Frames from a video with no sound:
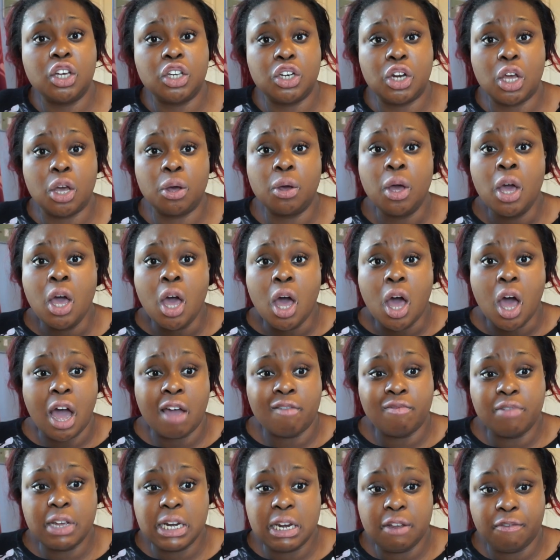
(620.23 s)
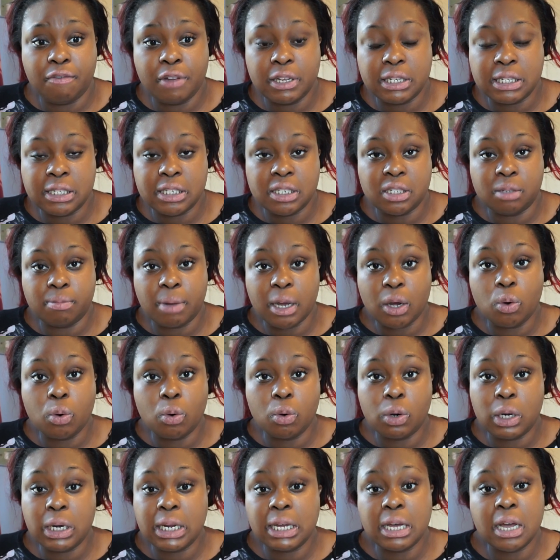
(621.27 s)
You know, I really think this is my
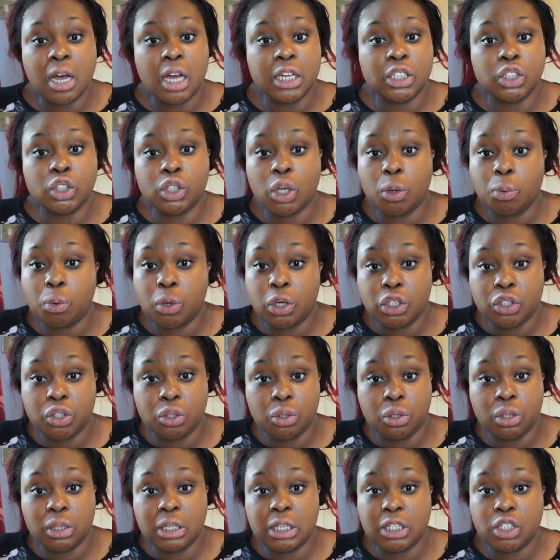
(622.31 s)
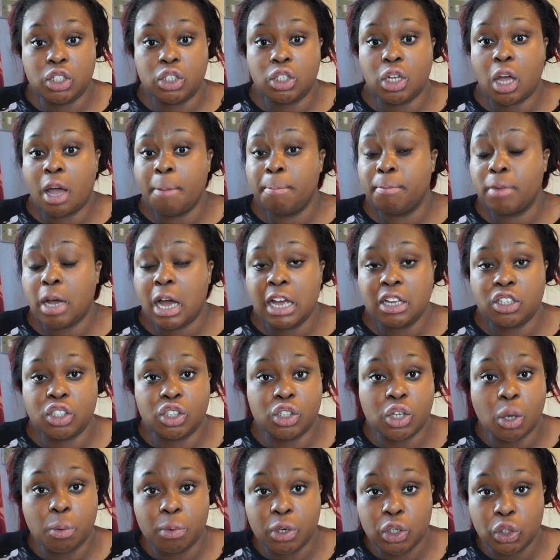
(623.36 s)
calling. I so want to do this. I
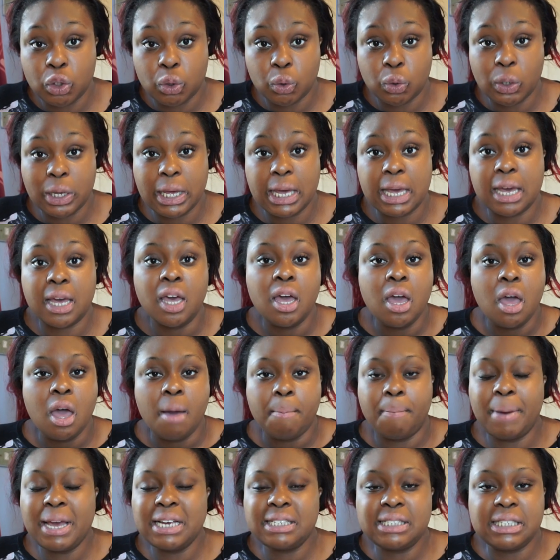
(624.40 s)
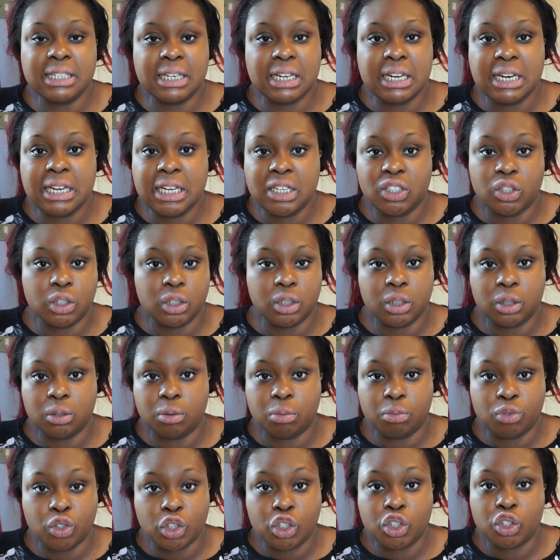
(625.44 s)
so enjoy it. Basically
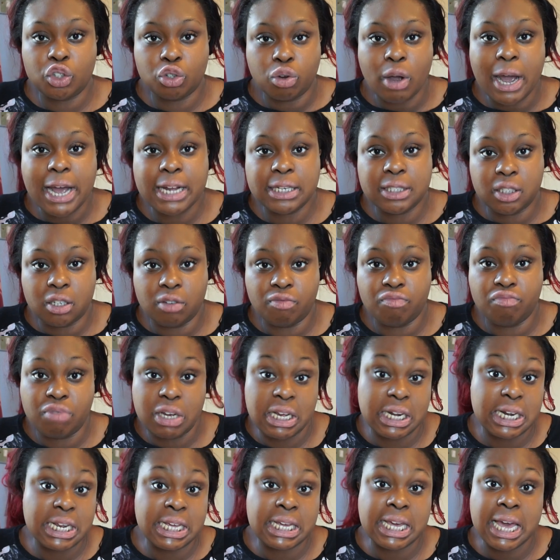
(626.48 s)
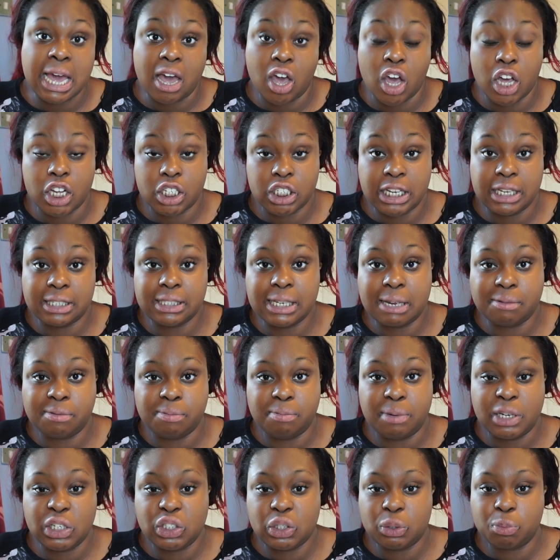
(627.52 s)
just tried to really get her to
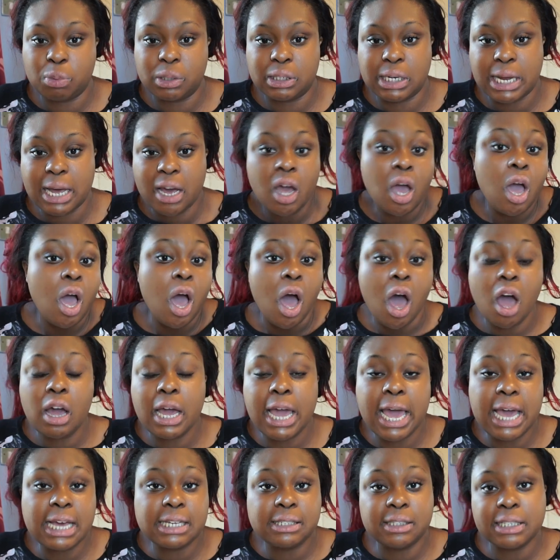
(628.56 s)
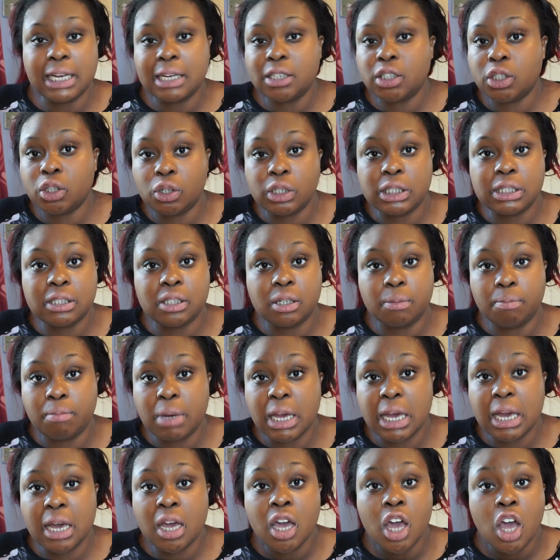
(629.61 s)
accept me. She was like, okay, sounds good to
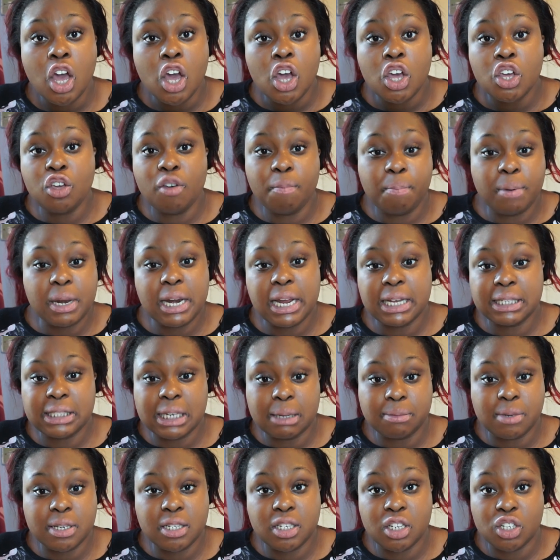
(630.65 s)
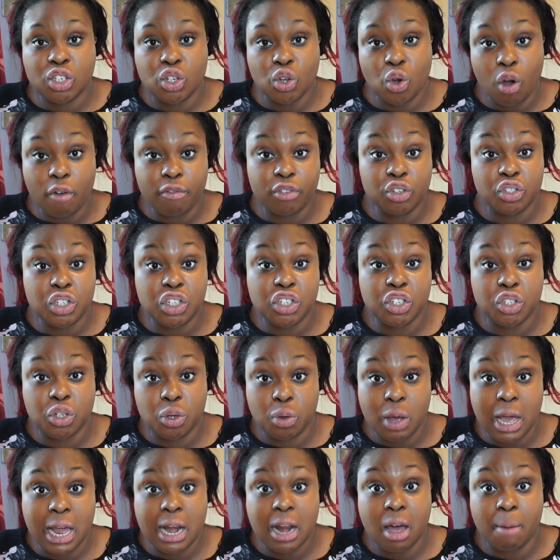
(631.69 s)
me. You've been accepted into Coventry to
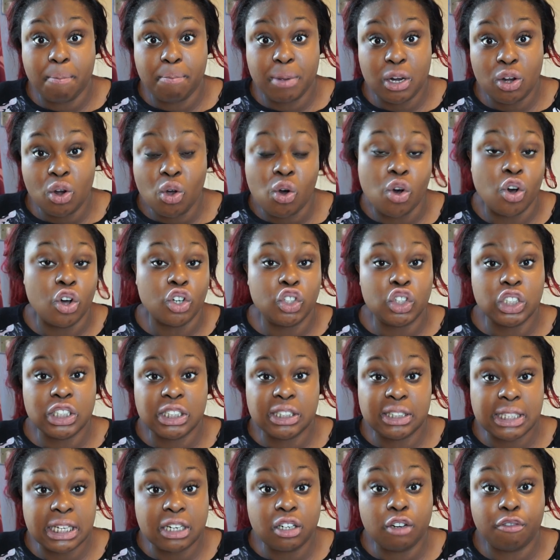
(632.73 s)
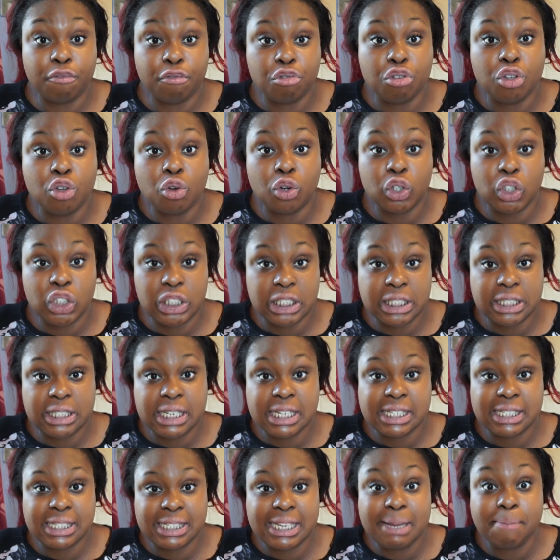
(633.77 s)
do LLB law. Just send through your
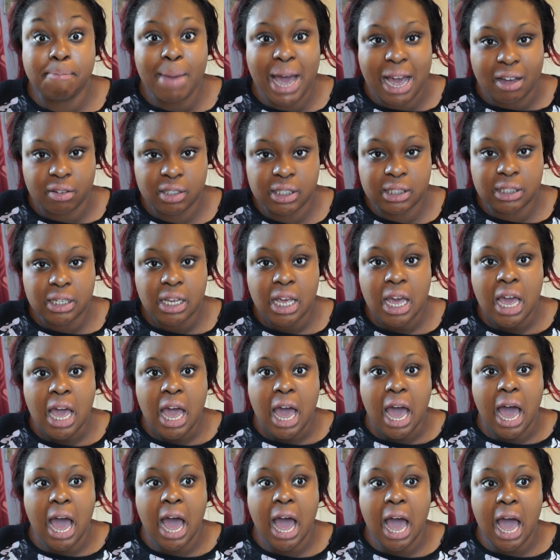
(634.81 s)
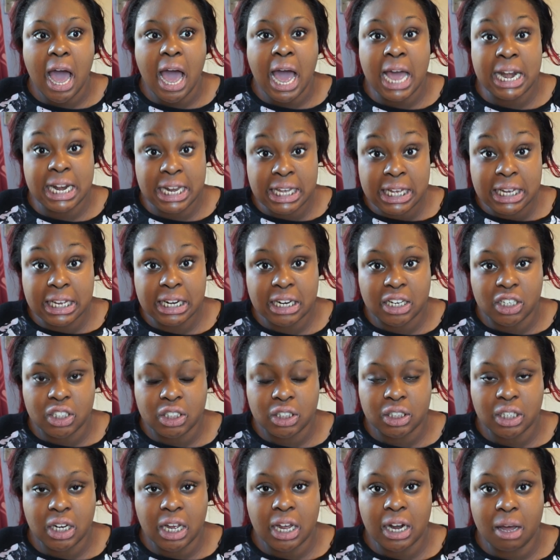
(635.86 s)
GCSE maths and
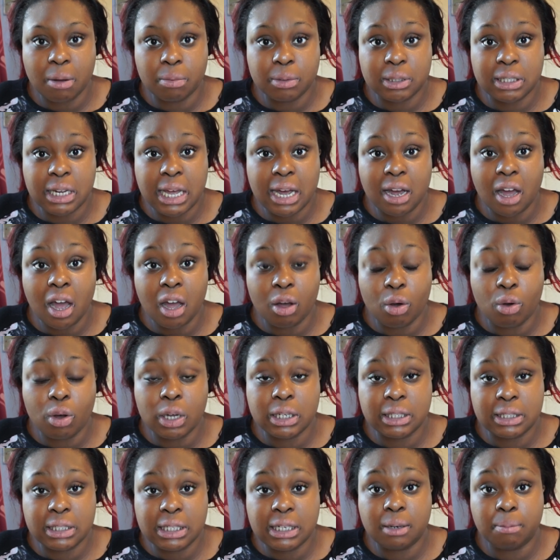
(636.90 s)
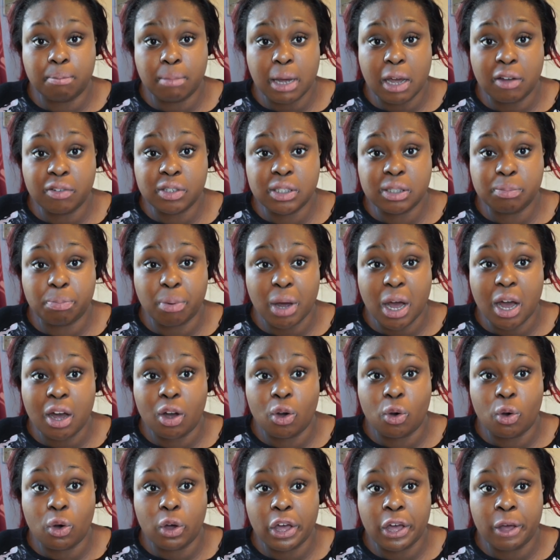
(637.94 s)
English. And I was like, I got a D in maths, but I
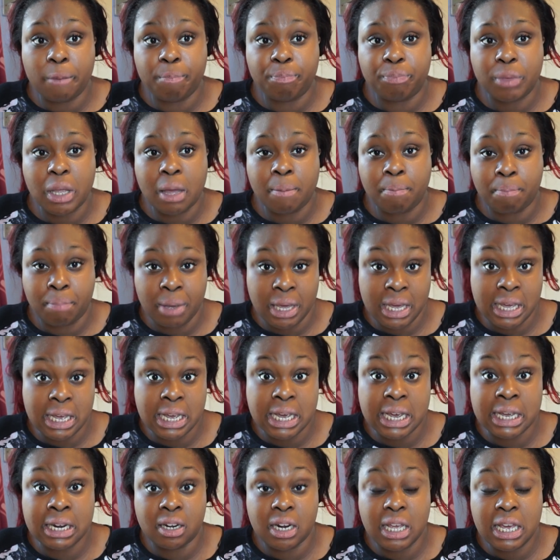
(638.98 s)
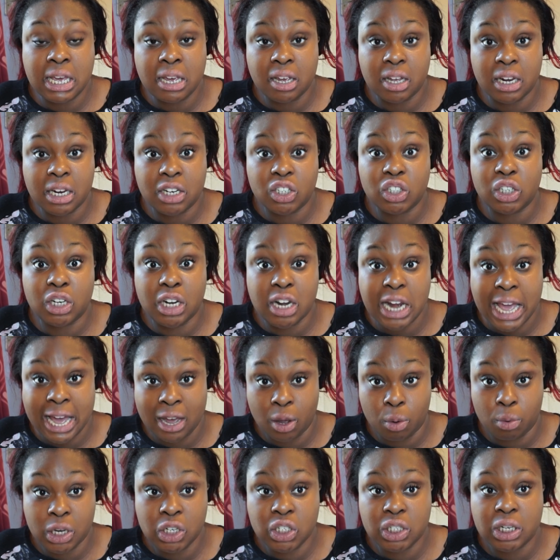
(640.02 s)
got a B in English
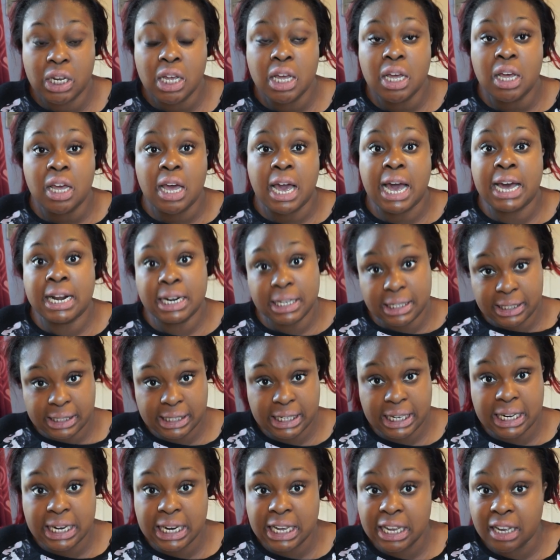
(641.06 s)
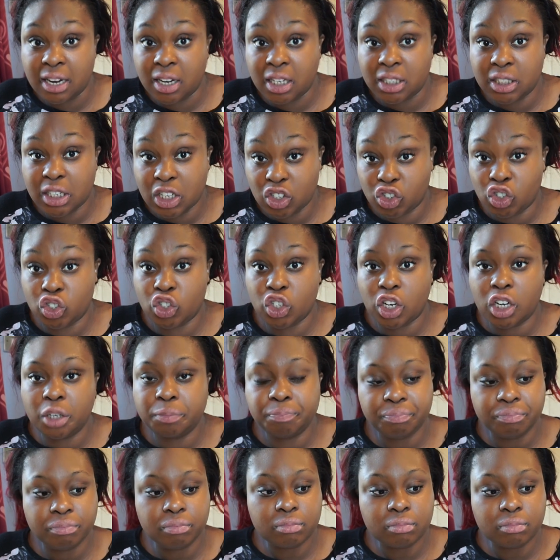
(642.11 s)
language and a C in English literature.